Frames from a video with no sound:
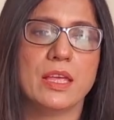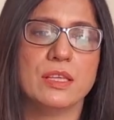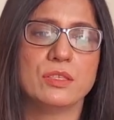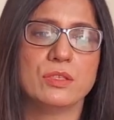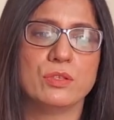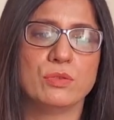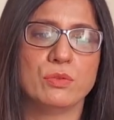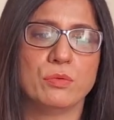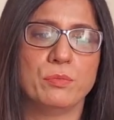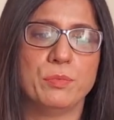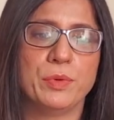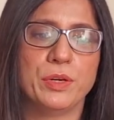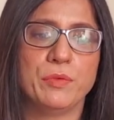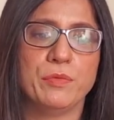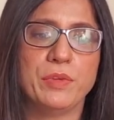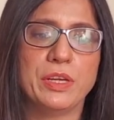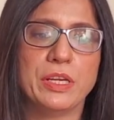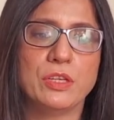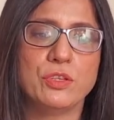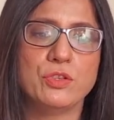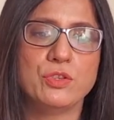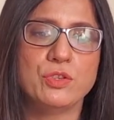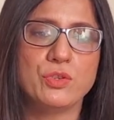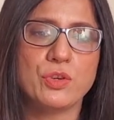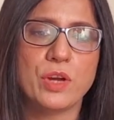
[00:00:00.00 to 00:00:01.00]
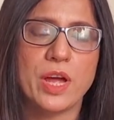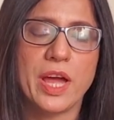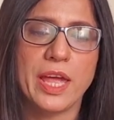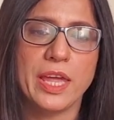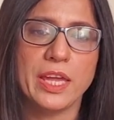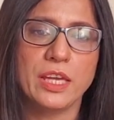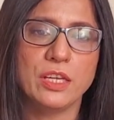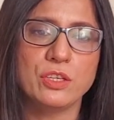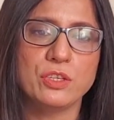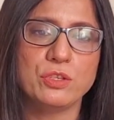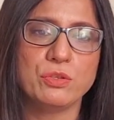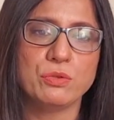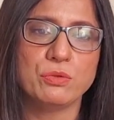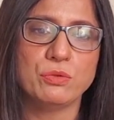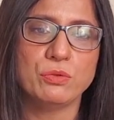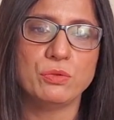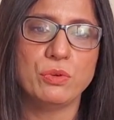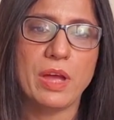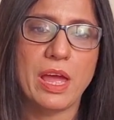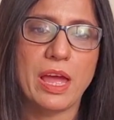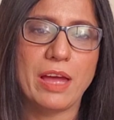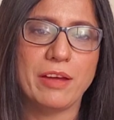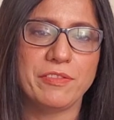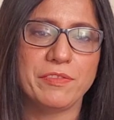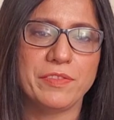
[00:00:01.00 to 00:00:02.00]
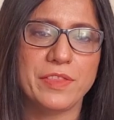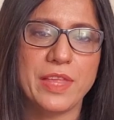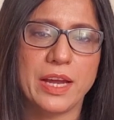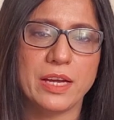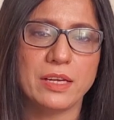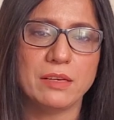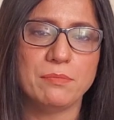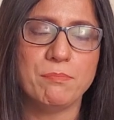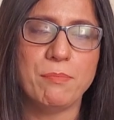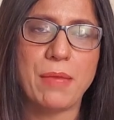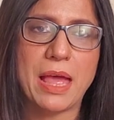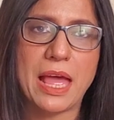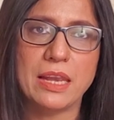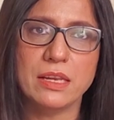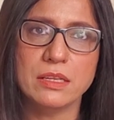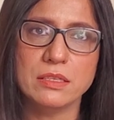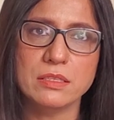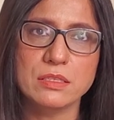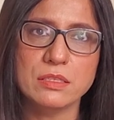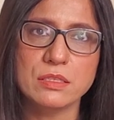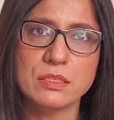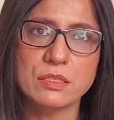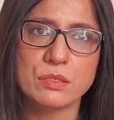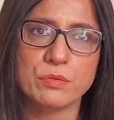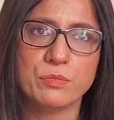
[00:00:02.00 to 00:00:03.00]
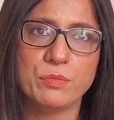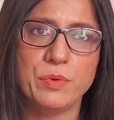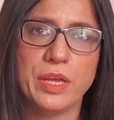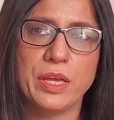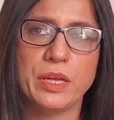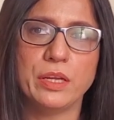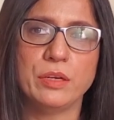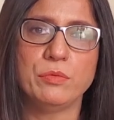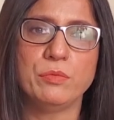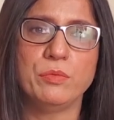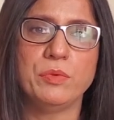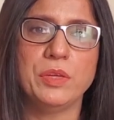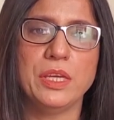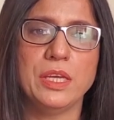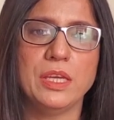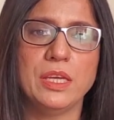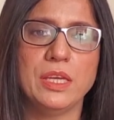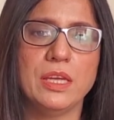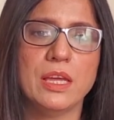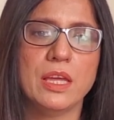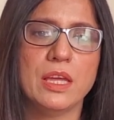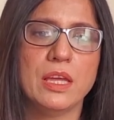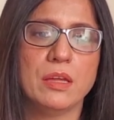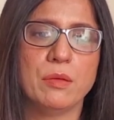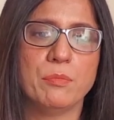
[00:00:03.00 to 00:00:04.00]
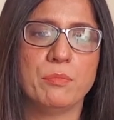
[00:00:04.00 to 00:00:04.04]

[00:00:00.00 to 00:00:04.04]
So but we are trying to have that balance where we